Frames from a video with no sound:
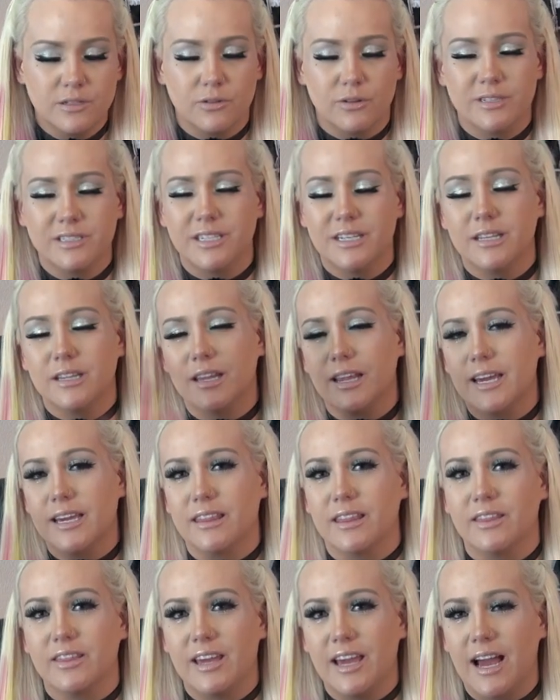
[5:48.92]
So I didn't
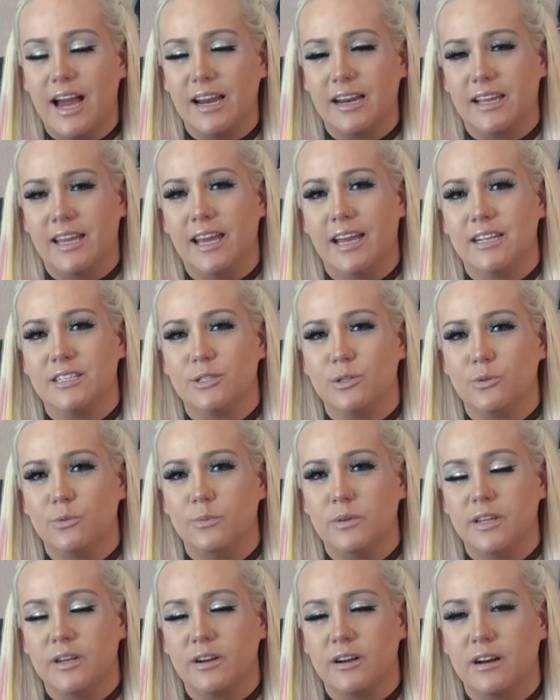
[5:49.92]
like that they had a K2
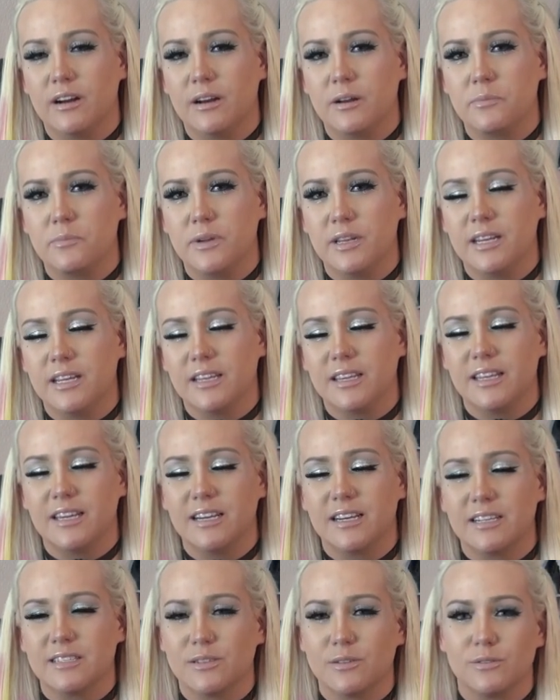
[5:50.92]
meter
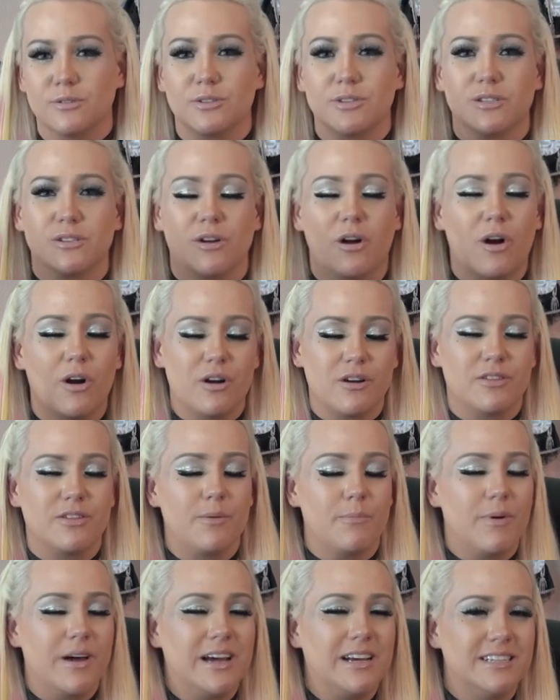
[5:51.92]
immediately because those just aren't
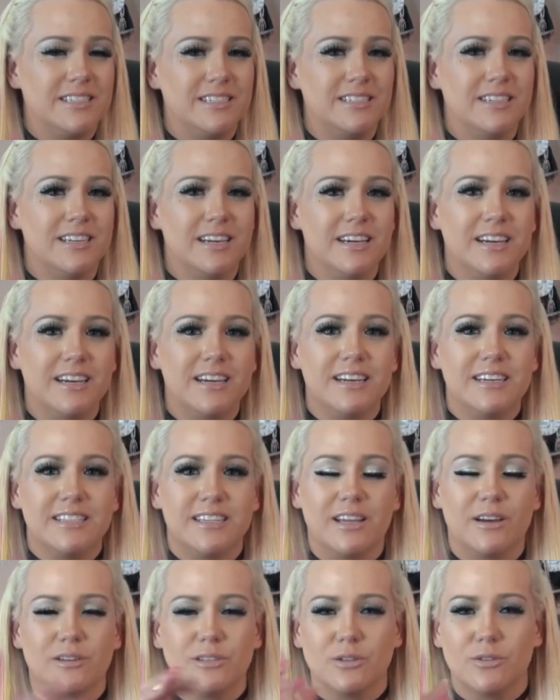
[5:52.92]
the best.
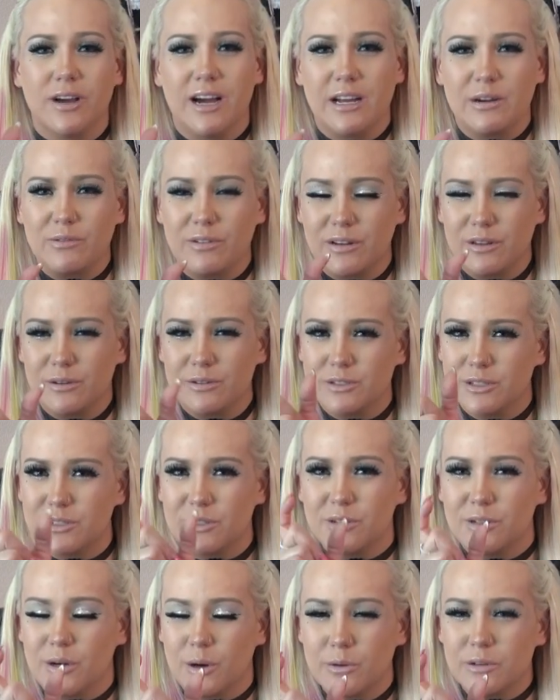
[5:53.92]
They also had one of those
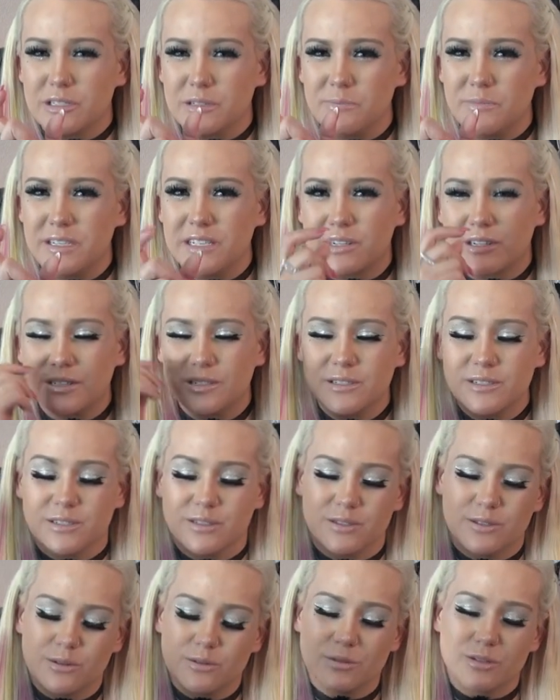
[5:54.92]
little ghost meters.
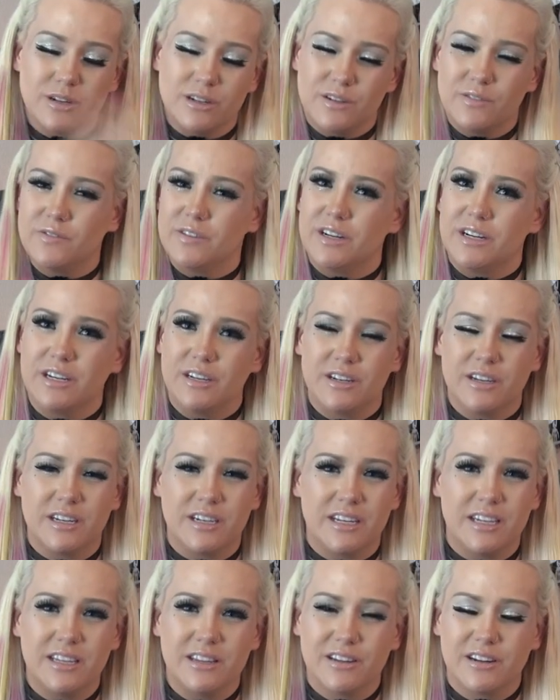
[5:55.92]
Those aren't very
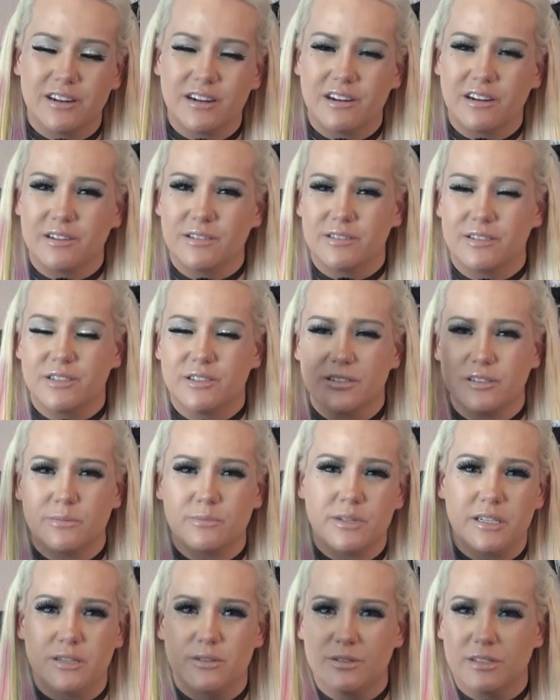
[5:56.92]
good either.
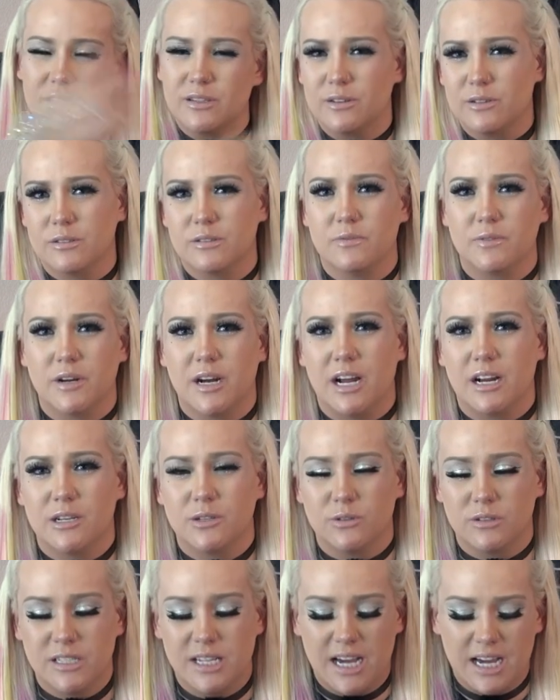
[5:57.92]
Shouldn't be using those for
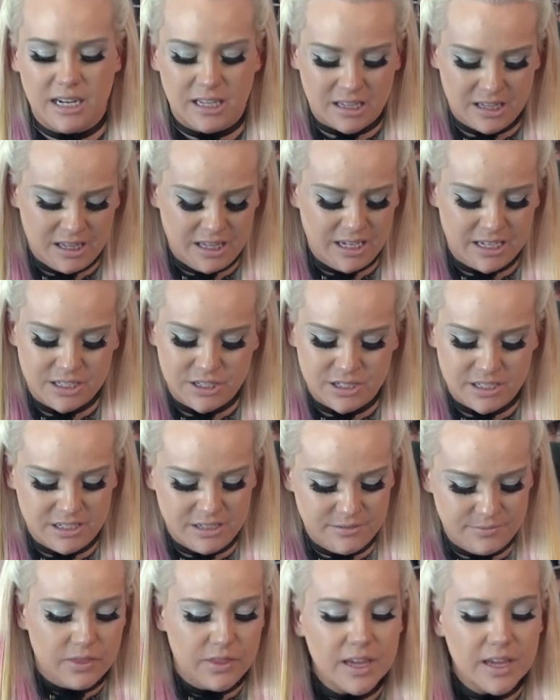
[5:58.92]
actual data collection.